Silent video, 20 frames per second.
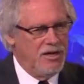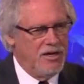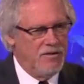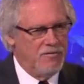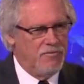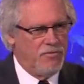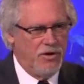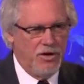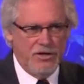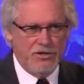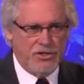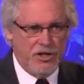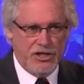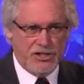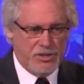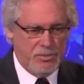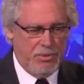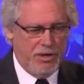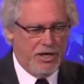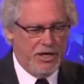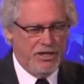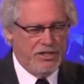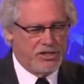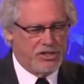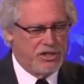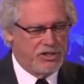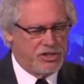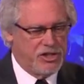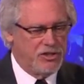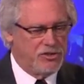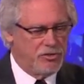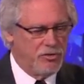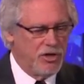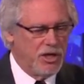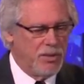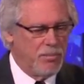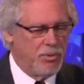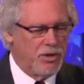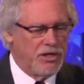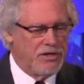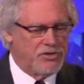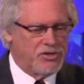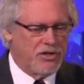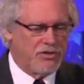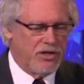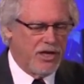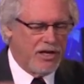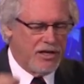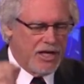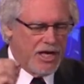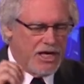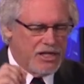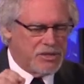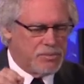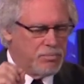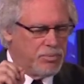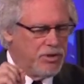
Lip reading: And Fong talks about it. He says he truly believes that that last